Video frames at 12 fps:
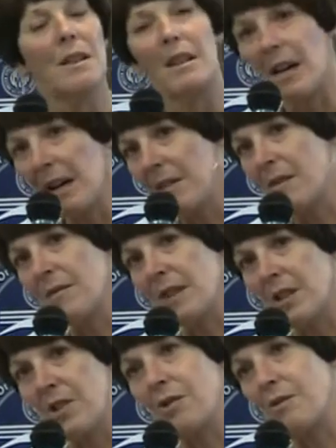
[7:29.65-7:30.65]
kinds of
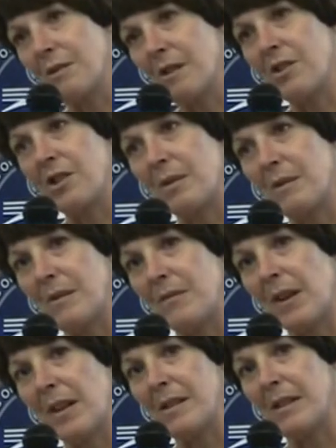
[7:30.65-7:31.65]
issues that she was
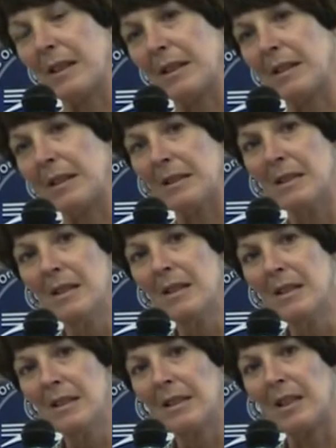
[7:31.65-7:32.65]
facing, and I
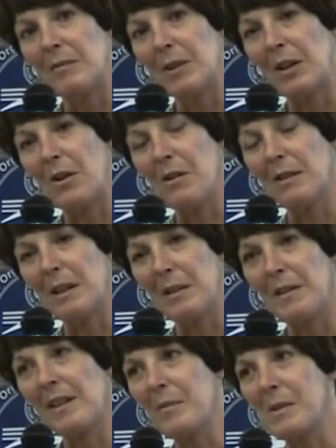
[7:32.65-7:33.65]
can recall, and I
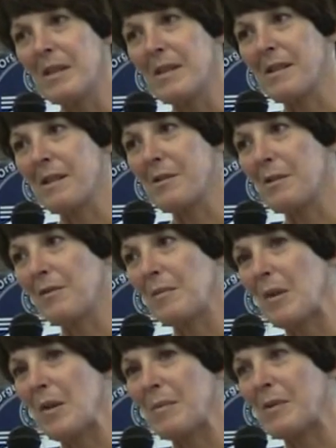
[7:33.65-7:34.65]
think it was a sister from
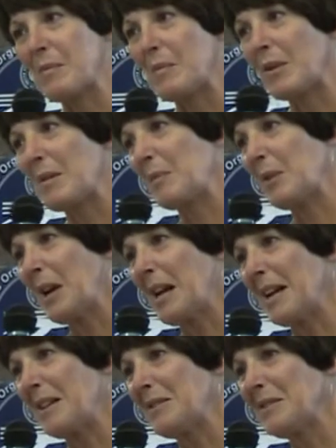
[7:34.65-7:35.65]
OPS who put up her
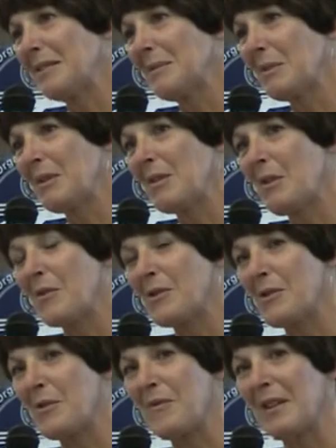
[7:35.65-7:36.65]
hand,
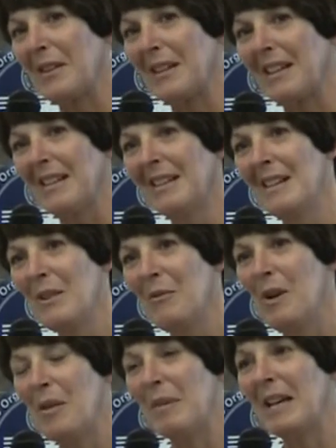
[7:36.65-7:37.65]
also very
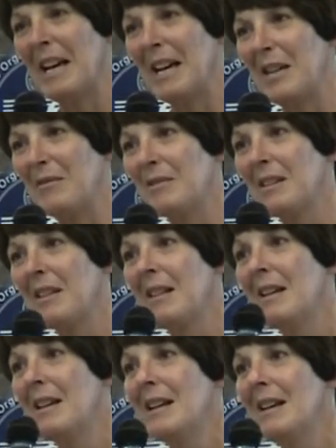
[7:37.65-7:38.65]
well behaved,
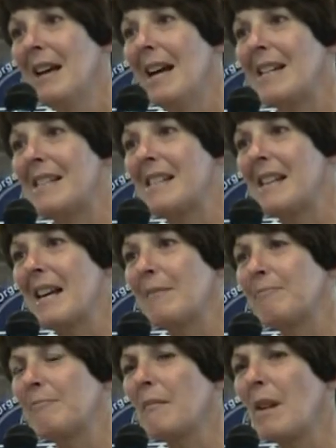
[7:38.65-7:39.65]
and
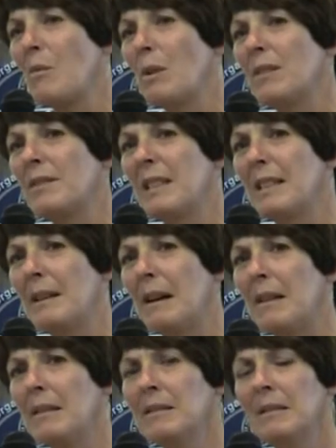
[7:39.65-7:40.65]
said, well,
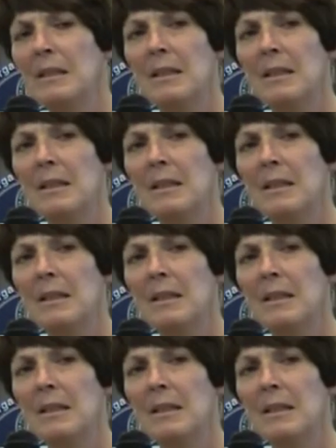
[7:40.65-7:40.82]
Dina,